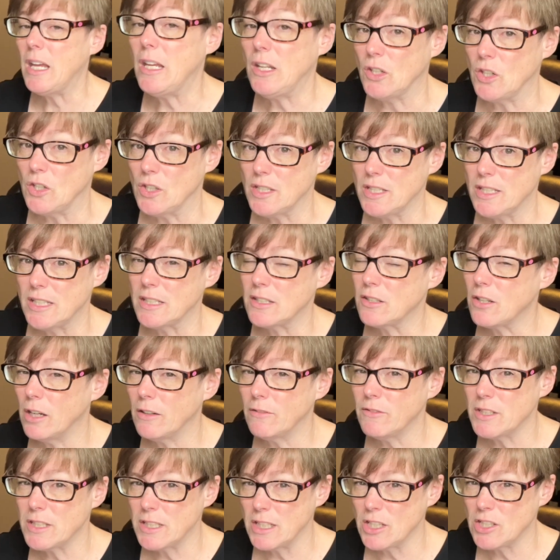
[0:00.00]
nurse, this
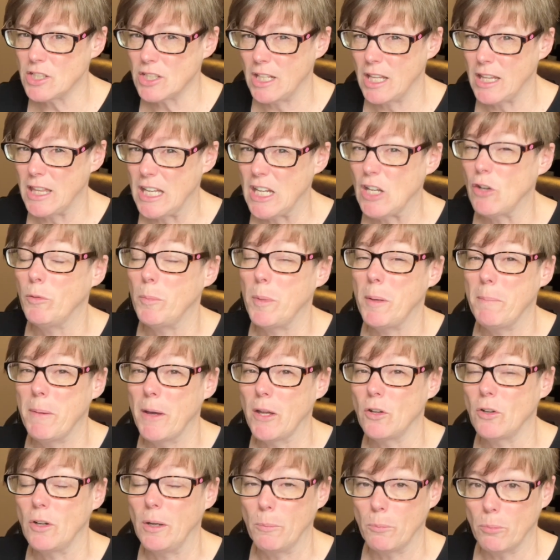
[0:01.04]
conversation I think would be
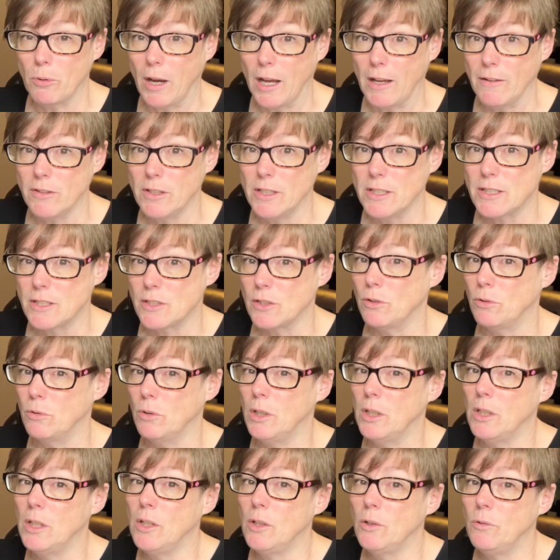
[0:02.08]
better in private so
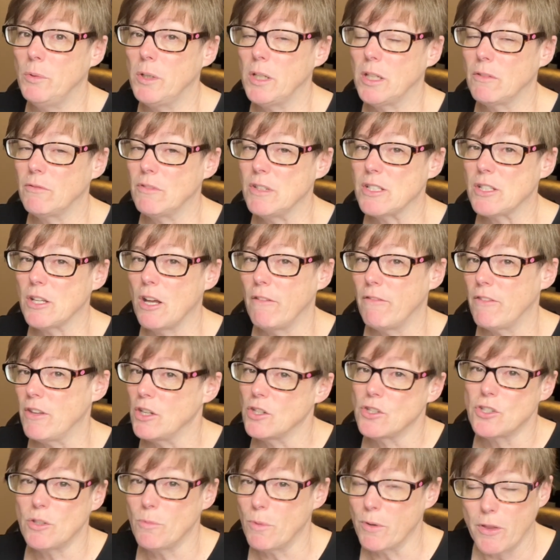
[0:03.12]
we can resolve the
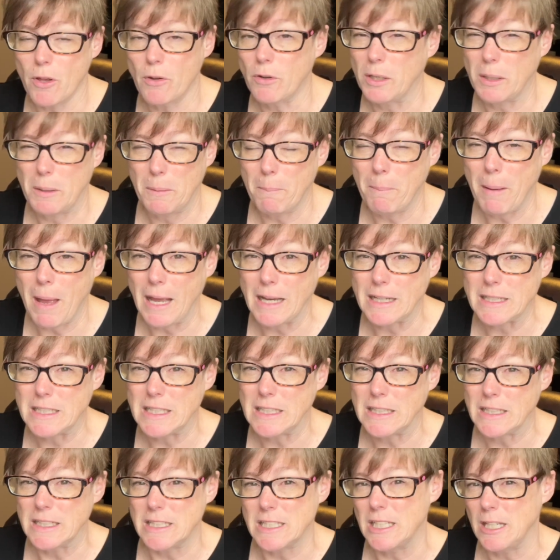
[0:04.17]
issue without it impacting
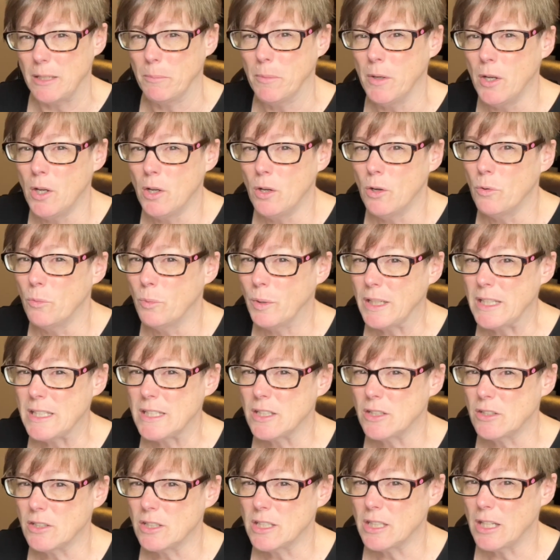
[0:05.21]
the team. What is a
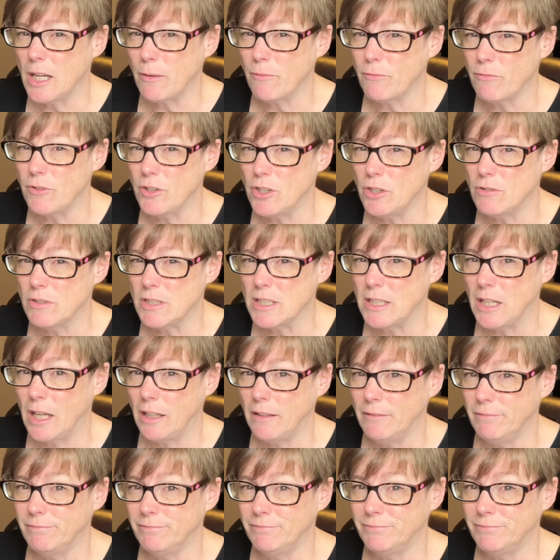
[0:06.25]
good time for you today?